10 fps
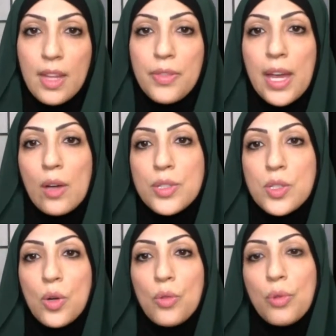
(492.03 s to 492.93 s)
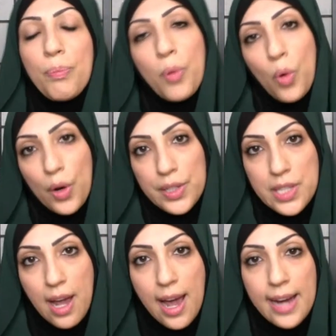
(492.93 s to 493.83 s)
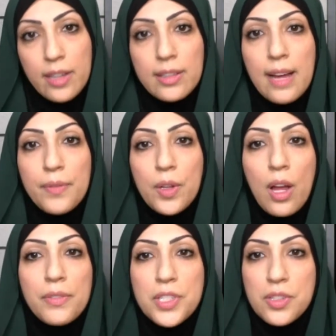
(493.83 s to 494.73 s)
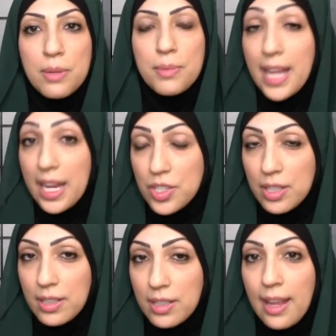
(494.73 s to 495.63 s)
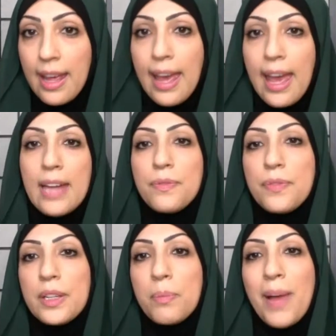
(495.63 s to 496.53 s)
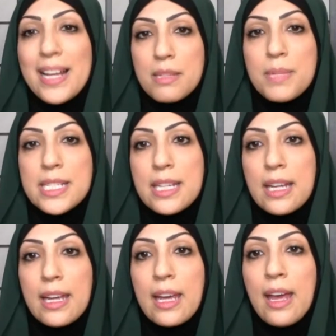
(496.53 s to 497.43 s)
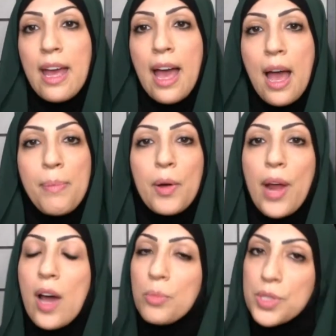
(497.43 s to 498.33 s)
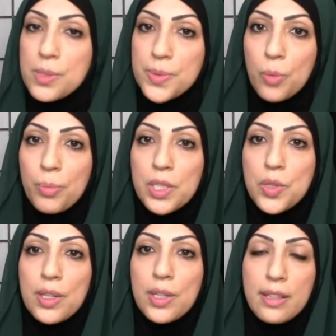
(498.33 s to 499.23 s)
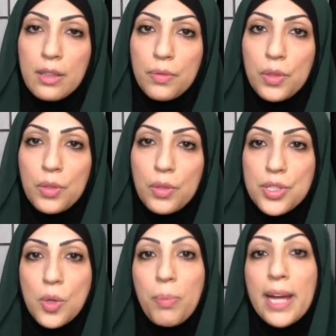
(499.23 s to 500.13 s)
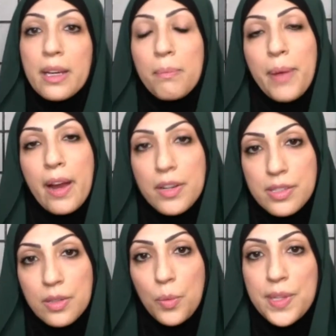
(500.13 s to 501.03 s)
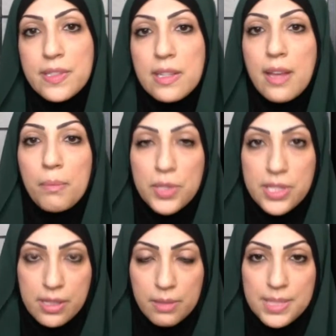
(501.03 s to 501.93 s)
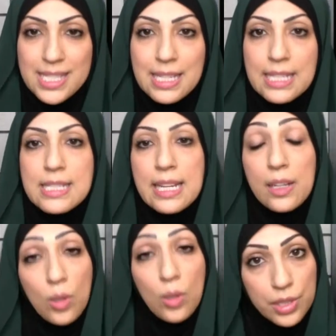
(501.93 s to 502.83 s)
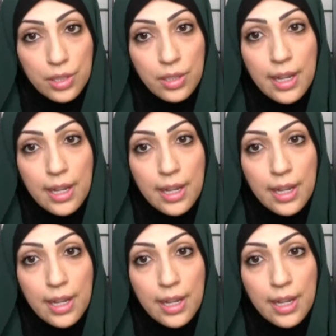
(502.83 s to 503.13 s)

they also report a higher level of discrimination and feel pessimistic about how Muslims will be treated in the future. So by comparison, we see that Muslims 60 and older,